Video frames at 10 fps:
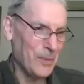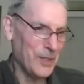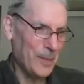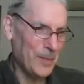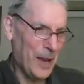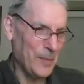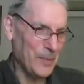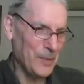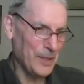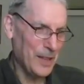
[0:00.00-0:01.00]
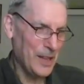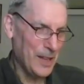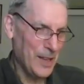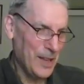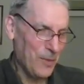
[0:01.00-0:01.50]
sometimes
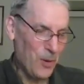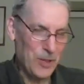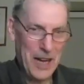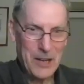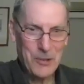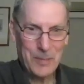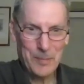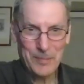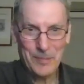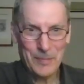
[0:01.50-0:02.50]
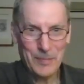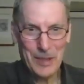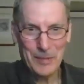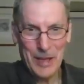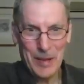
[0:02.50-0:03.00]
throw a tantrum
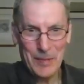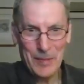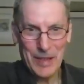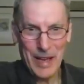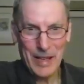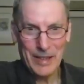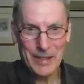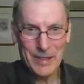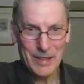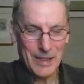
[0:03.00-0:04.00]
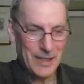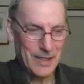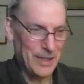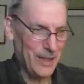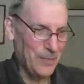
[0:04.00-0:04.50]
and
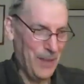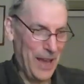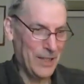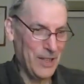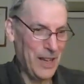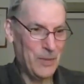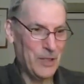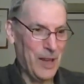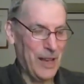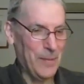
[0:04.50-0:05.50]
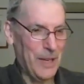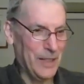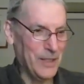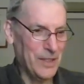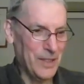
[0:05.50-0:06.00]
bang his head once.
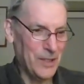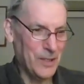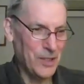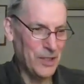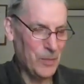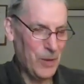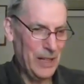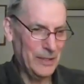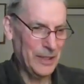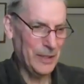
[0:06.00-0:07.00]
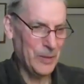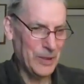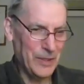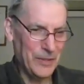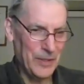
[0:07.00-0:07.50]
And she said, well, it would,
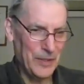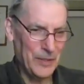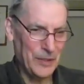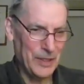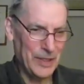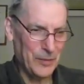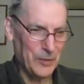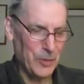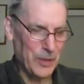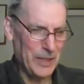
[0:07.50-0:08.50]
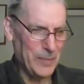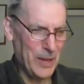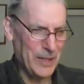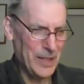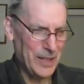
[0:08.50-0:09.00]
if really, but